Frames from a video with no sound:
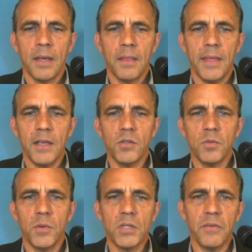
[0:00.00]
Thank you
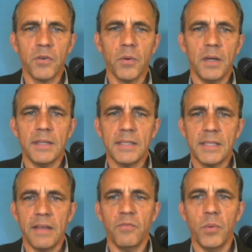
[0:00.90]
so much. Have a great,
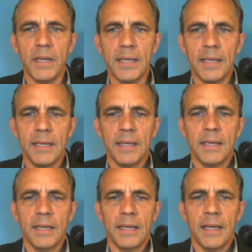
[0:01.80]
safe week.
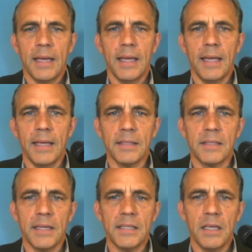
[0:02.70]
And
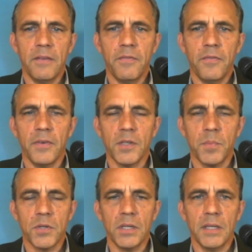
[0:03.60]
stay safe,
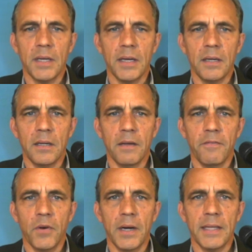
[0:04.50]
especially on uh,
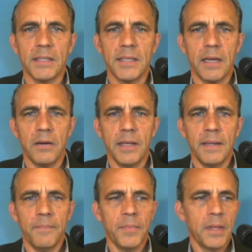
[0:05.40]
Friday and
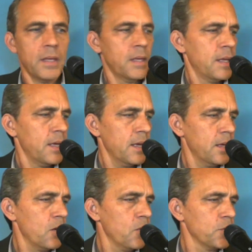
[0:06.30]
Saturday
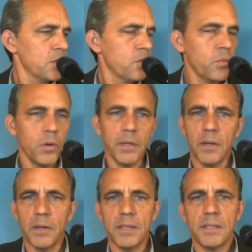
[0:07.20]
and all those other warning
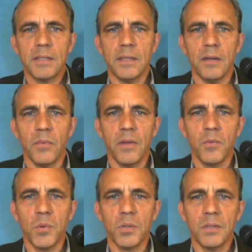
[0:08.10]
areas around the
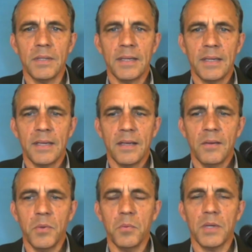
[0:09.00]
world.
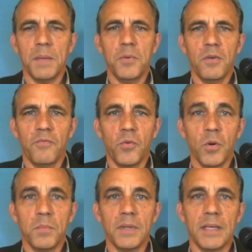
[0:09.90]
We will keep you
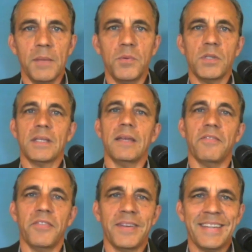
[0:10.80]
informed and keep you
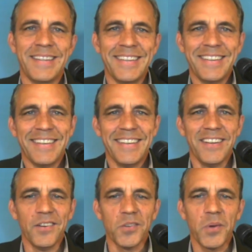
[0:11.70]
safe
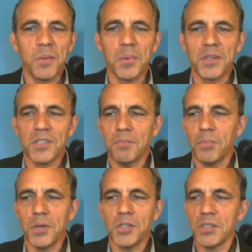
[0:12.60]
here at
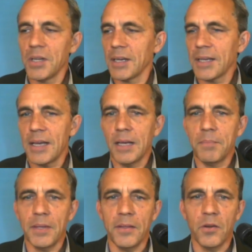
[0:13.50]

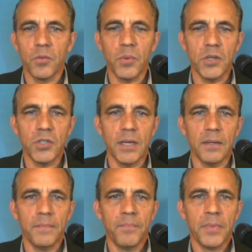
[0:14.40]
quakeprediction.com and the Earthquake Channel.